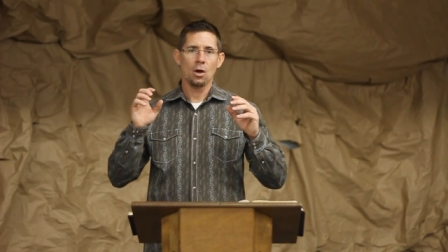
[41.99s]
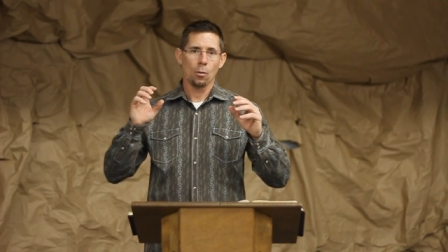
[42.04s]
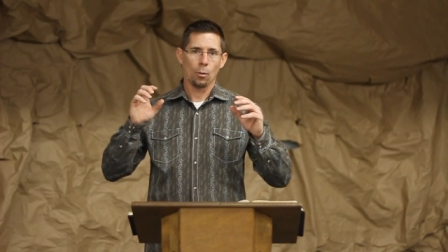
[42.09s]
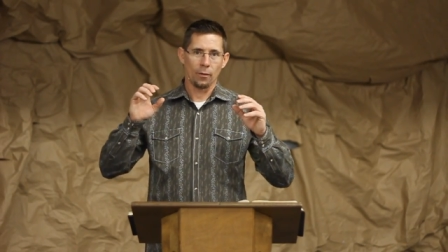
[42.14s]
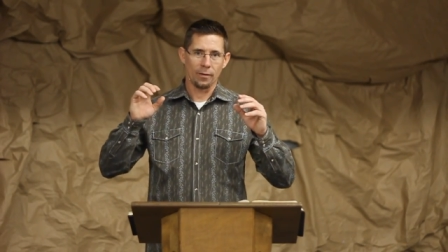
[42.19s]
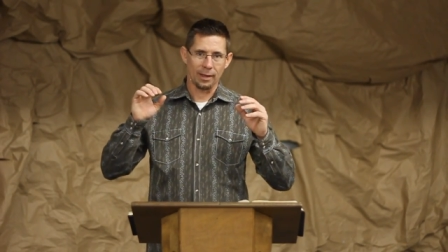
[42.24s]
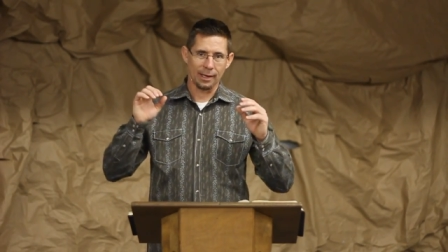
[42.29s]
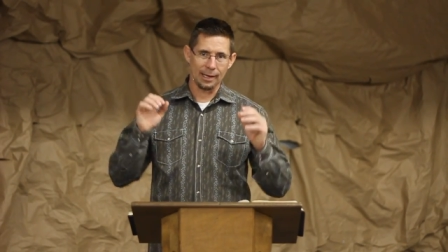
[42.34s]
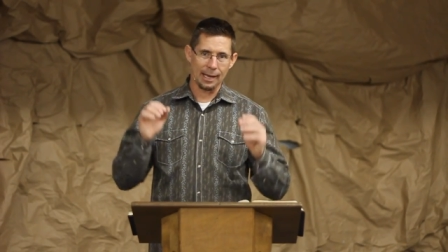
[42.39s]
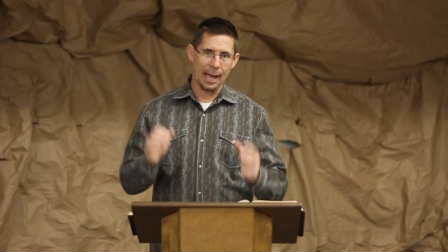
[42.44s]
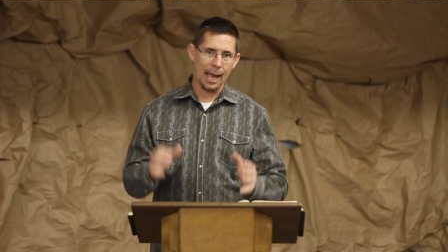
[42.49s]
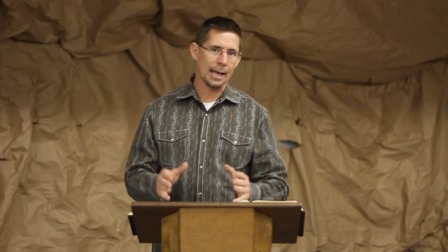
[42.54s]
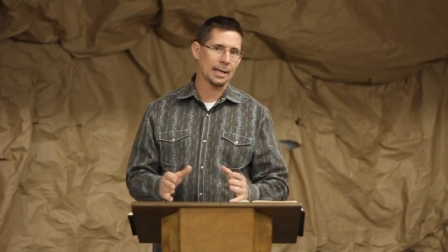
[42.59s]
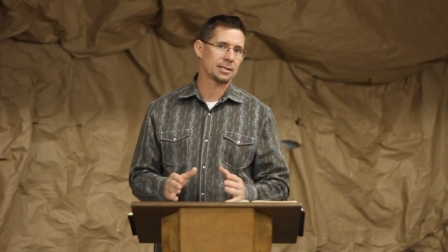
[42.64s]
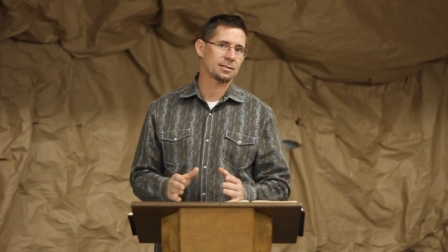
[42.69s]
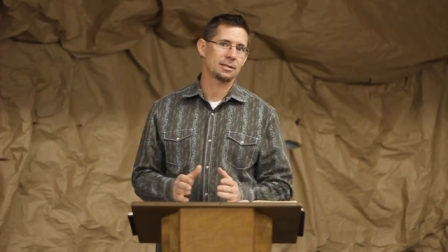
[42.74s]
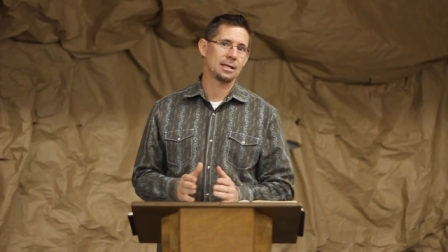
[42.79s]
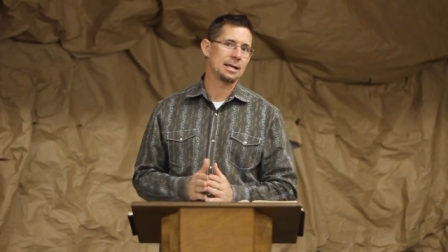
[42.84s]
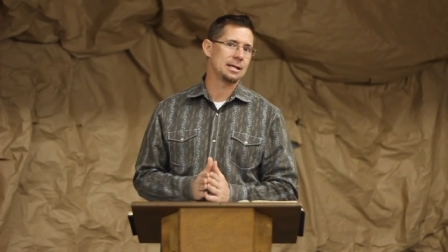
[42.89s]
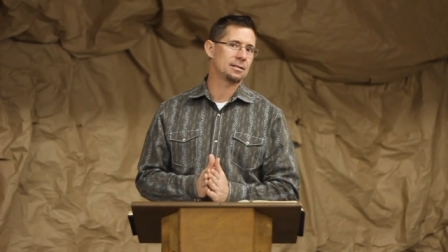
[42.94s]
one of the
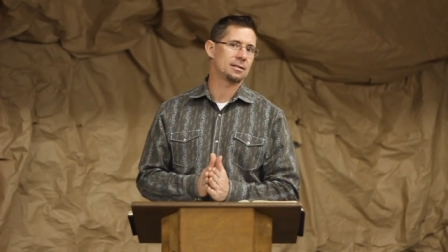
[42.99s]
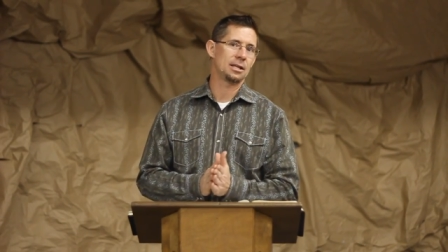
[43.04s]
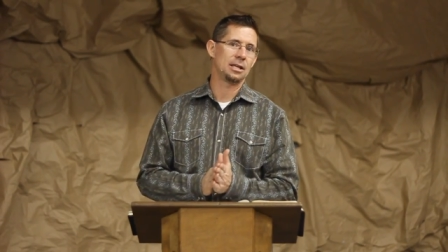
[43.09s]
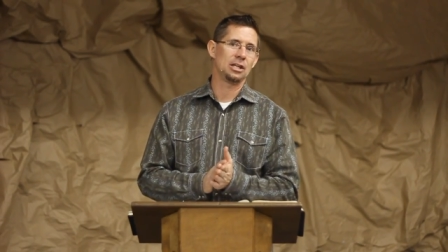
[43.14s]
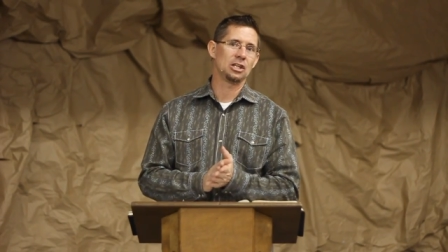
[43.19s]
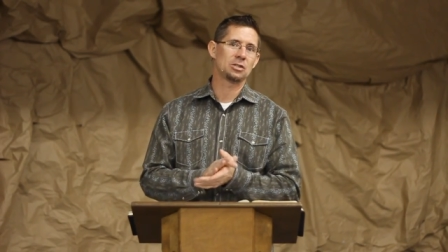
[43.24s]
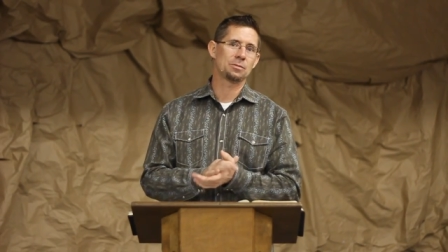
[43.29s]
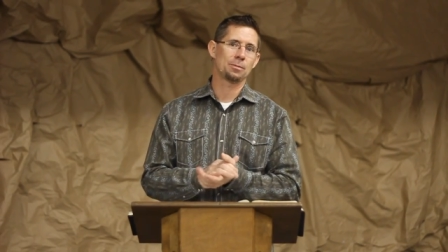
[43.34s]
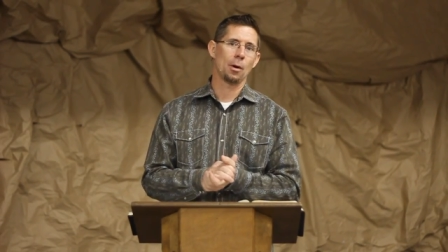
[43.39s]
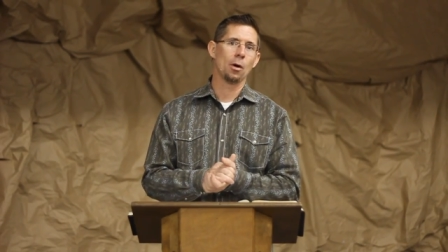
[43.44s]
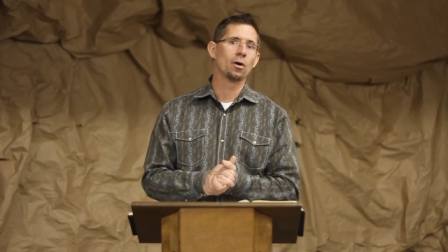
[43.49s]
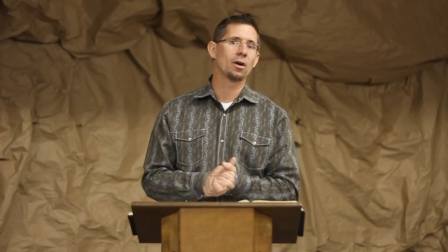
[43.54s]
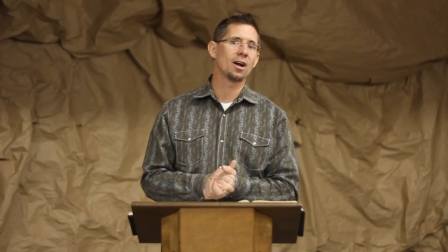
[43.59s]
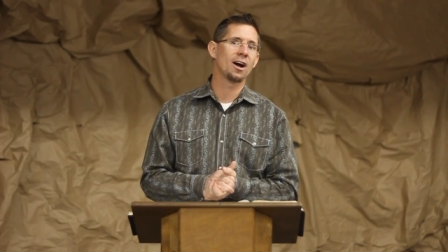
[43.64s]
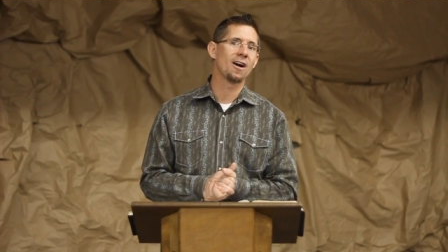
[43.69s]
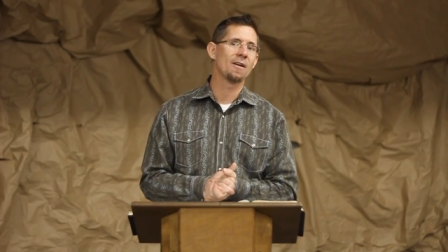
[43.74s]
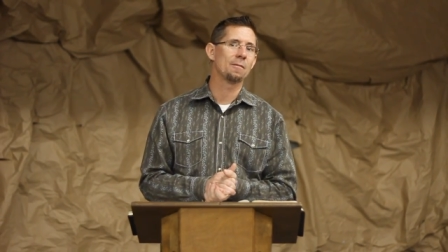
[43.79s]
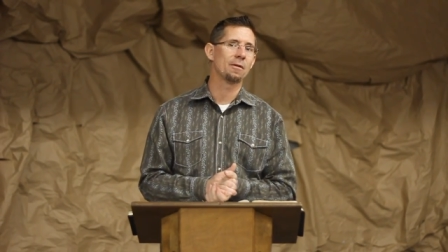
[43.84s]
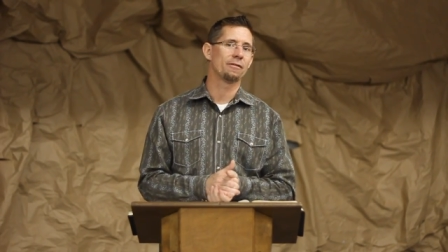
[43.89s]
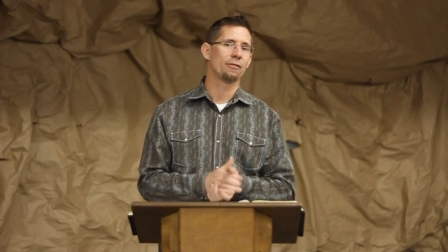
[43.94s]
last things that he spoke
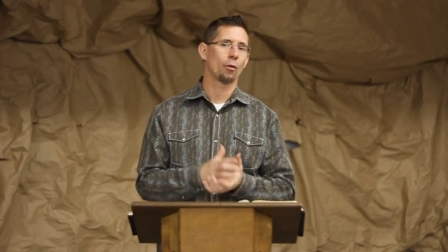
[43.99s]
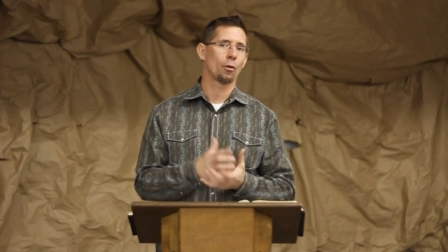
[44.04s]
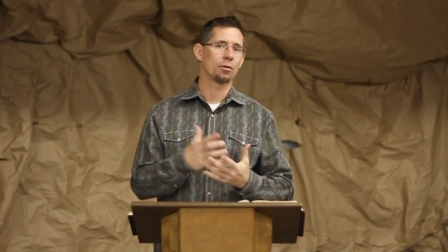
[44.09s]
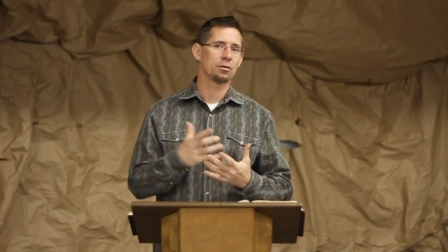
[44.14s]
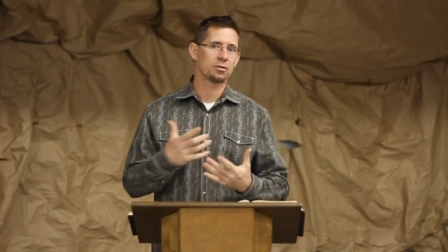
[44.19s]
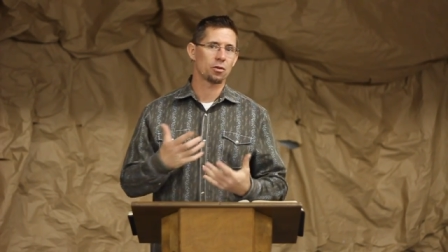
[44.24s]
of before